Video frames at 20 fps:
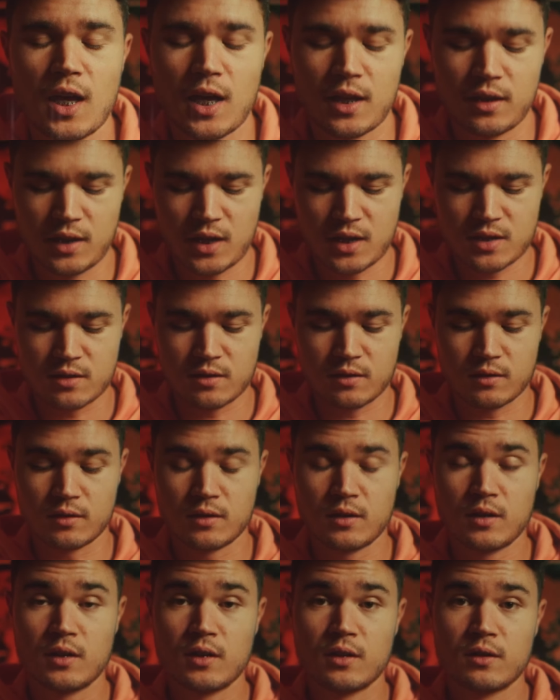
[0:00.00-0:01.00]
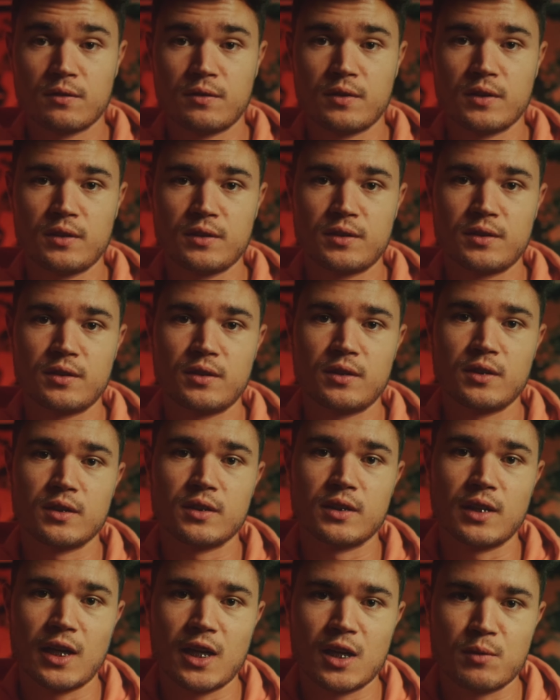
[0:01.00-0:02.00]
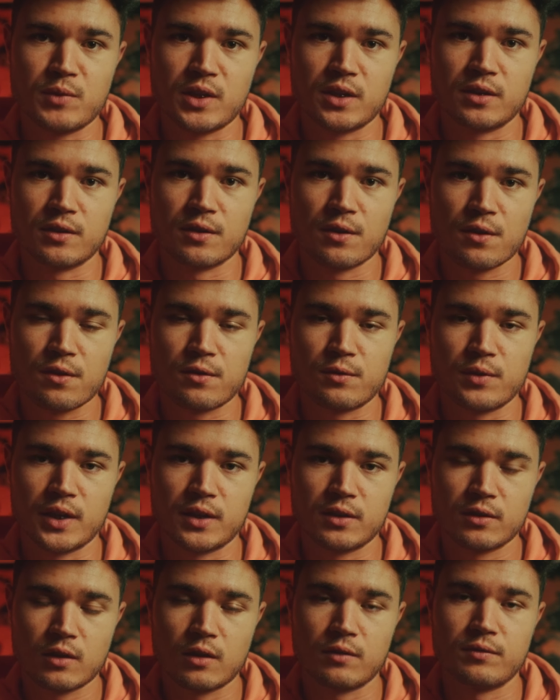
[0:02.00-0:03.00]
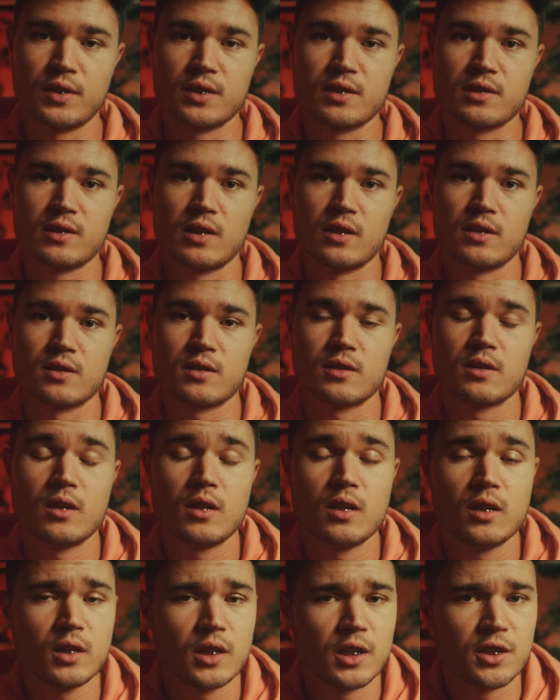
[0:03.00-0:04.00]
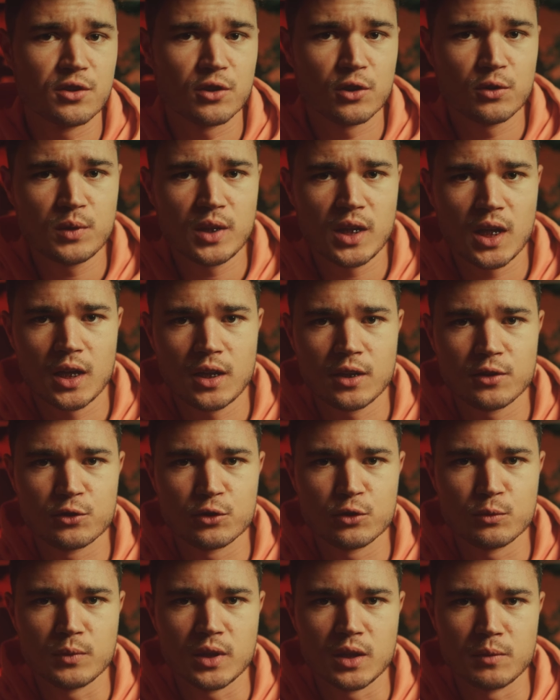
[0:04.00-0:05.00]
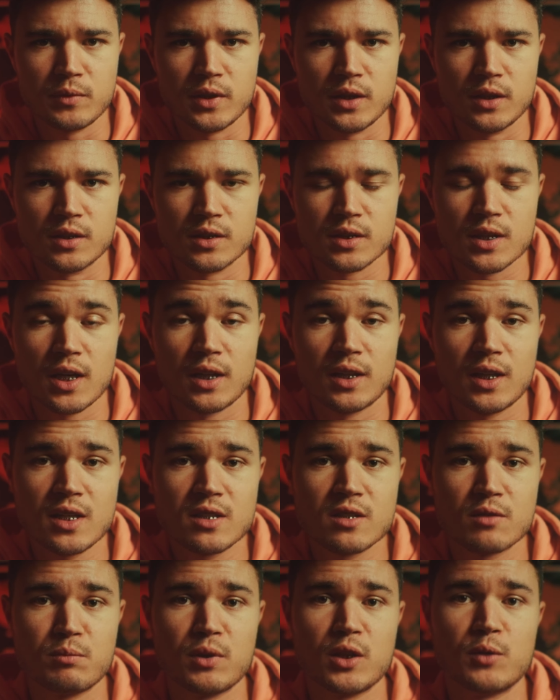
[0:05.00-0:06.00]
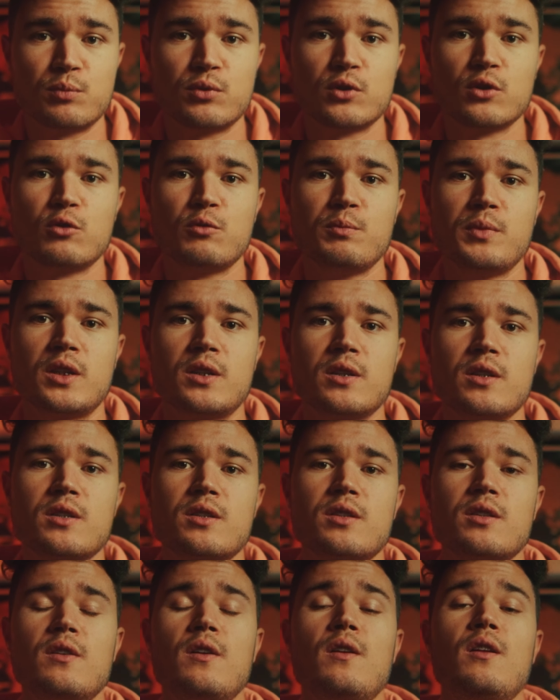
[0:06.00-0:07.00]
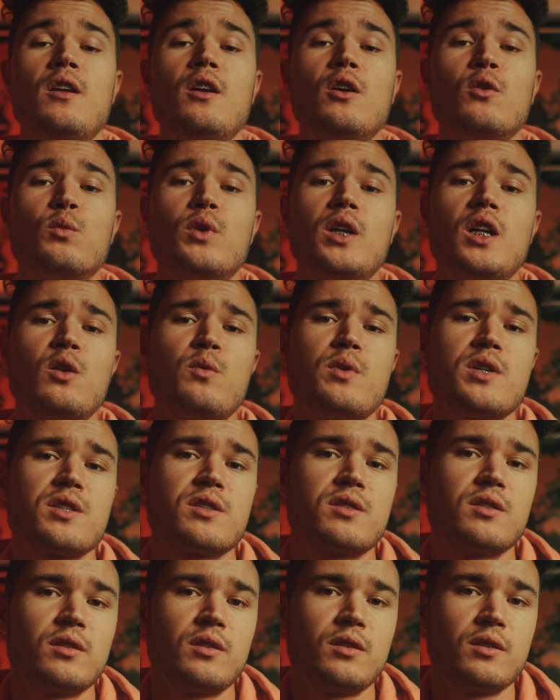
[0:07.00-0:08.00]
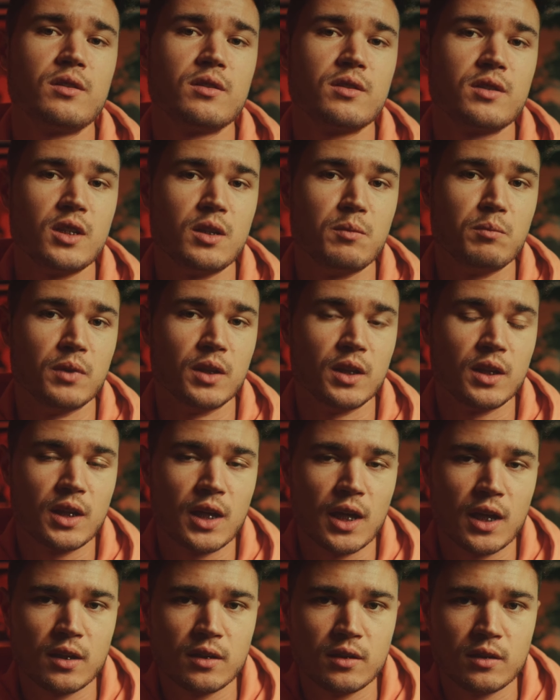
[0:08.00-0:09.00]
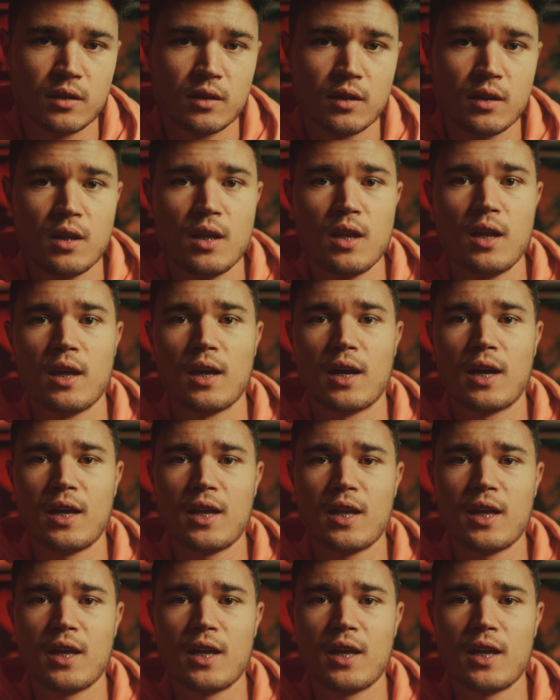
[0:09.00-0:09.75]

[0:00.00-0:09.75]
And that's the filter diameter thread of this lens. It's only 82mm, and that's a big pro, because when I was still team Canon, I